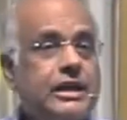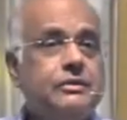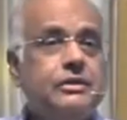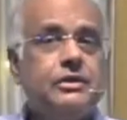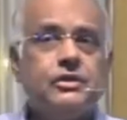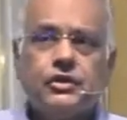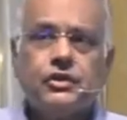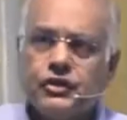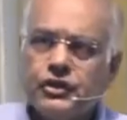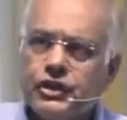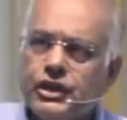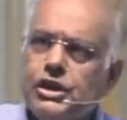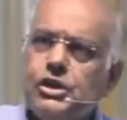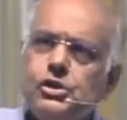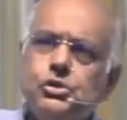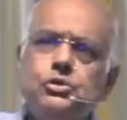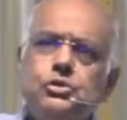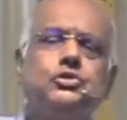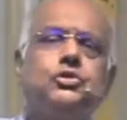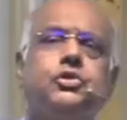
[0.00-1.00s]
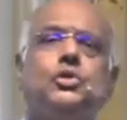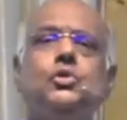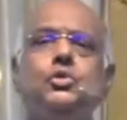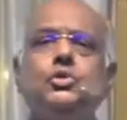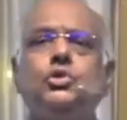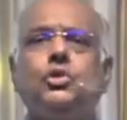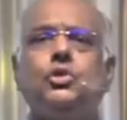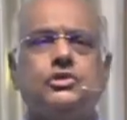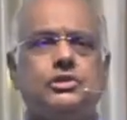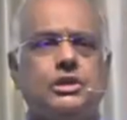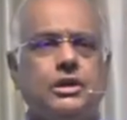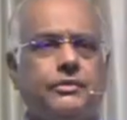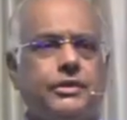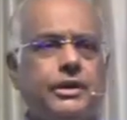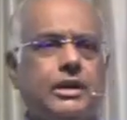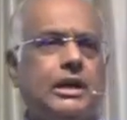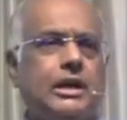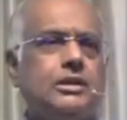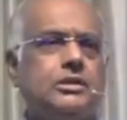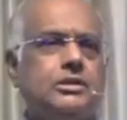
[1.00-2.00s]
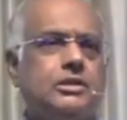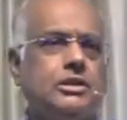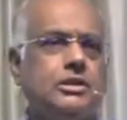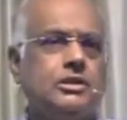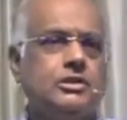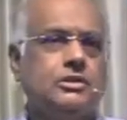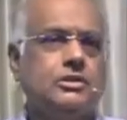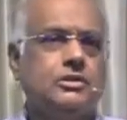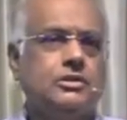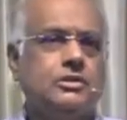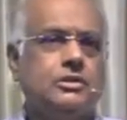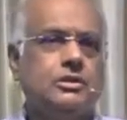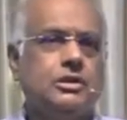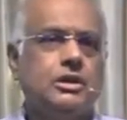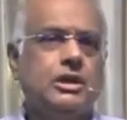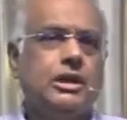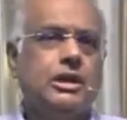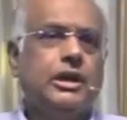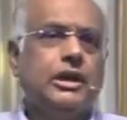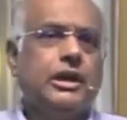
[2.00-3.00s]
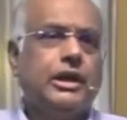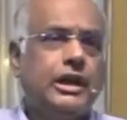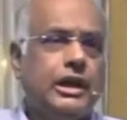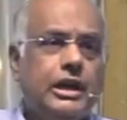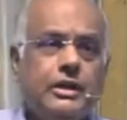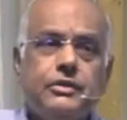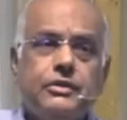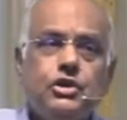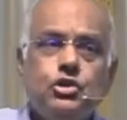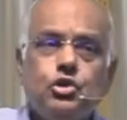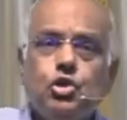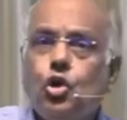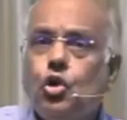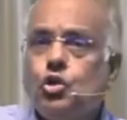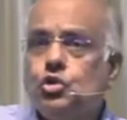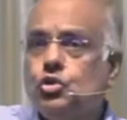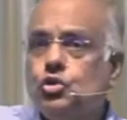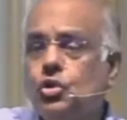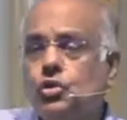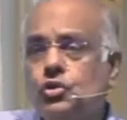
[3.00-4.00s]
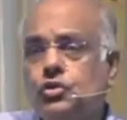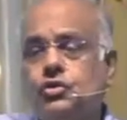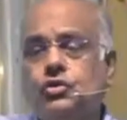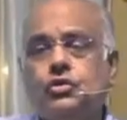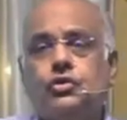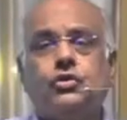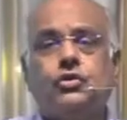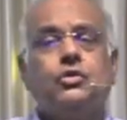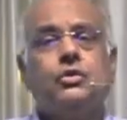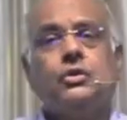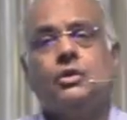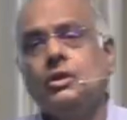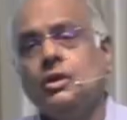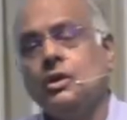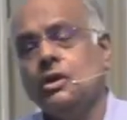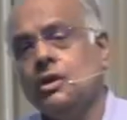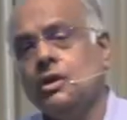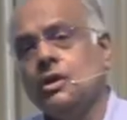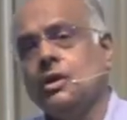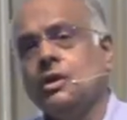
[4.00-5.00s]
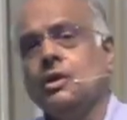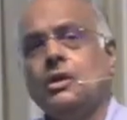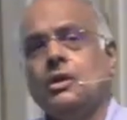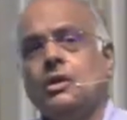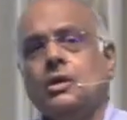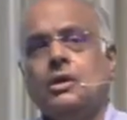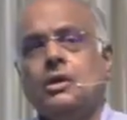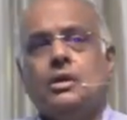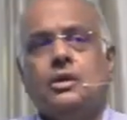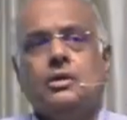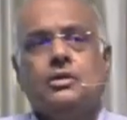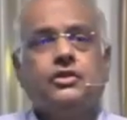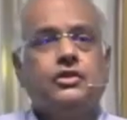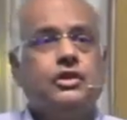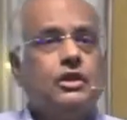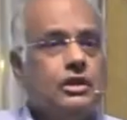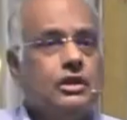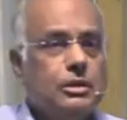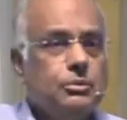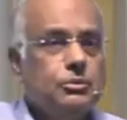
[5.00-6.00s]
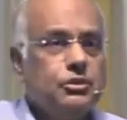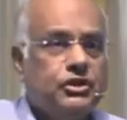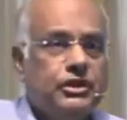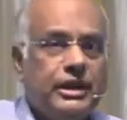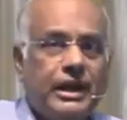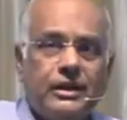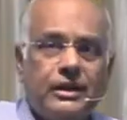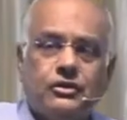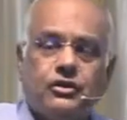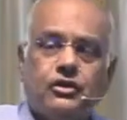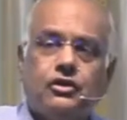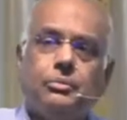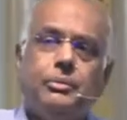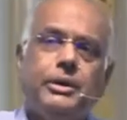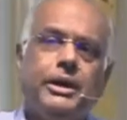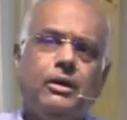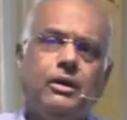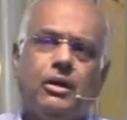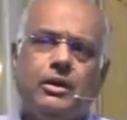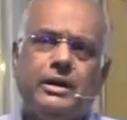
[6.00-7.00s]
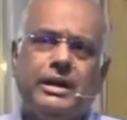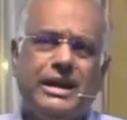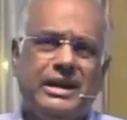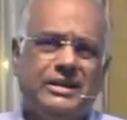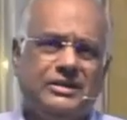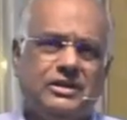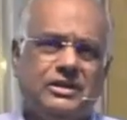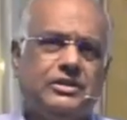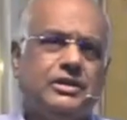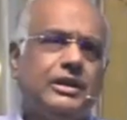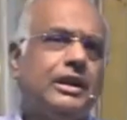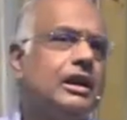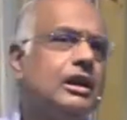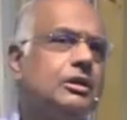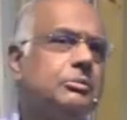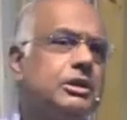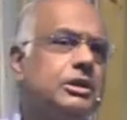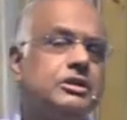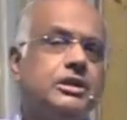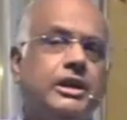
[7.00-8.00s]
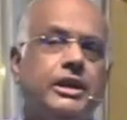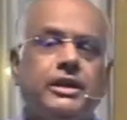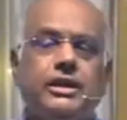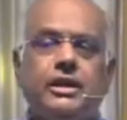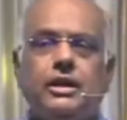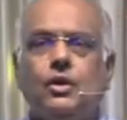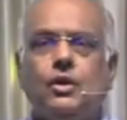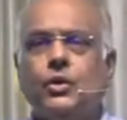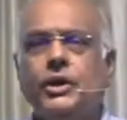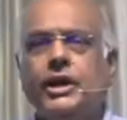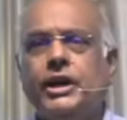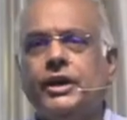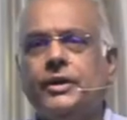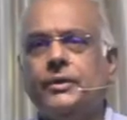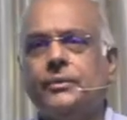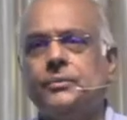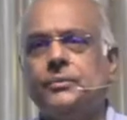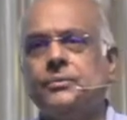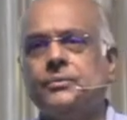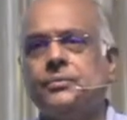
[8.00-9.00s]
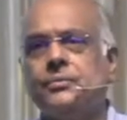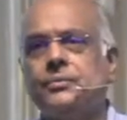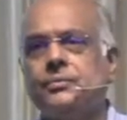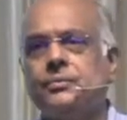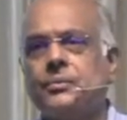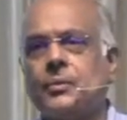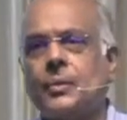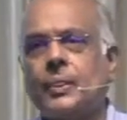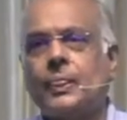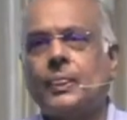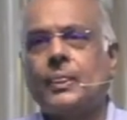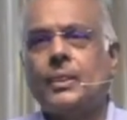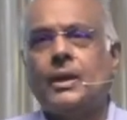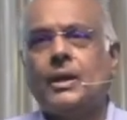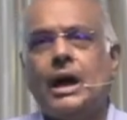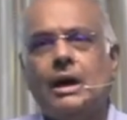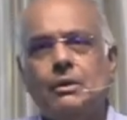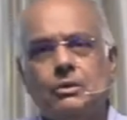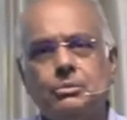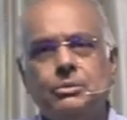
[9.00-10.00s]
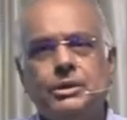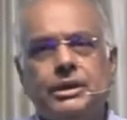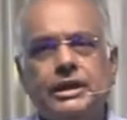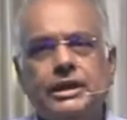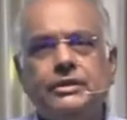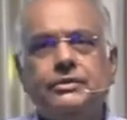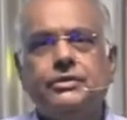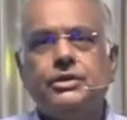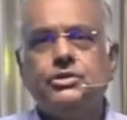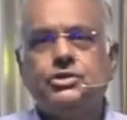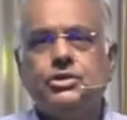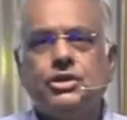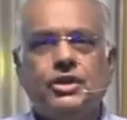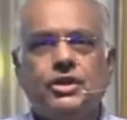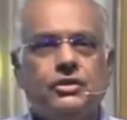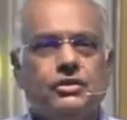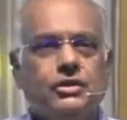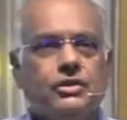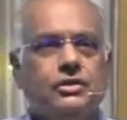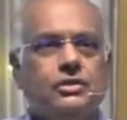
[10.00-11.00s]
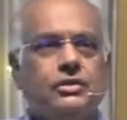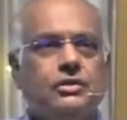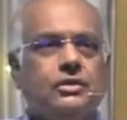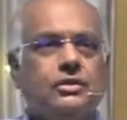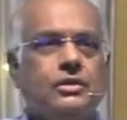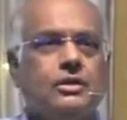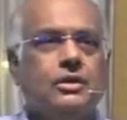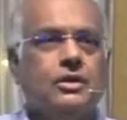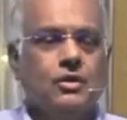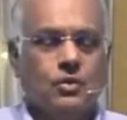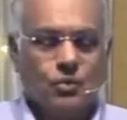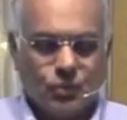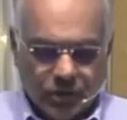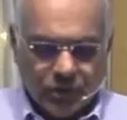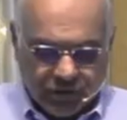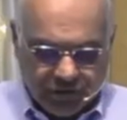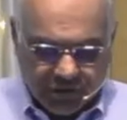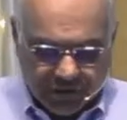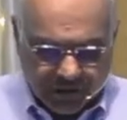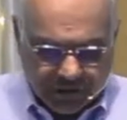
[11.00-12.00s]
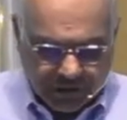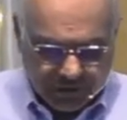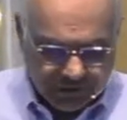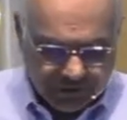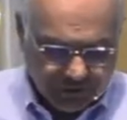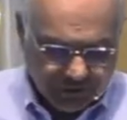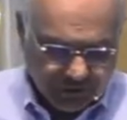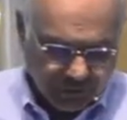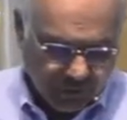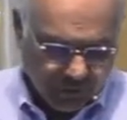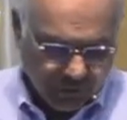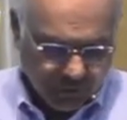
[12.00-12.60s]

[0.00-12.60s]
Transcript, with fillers: see you through those difficulties. Even though those circumstances may not necessarily be taken away, our belief in Jesus will see us through.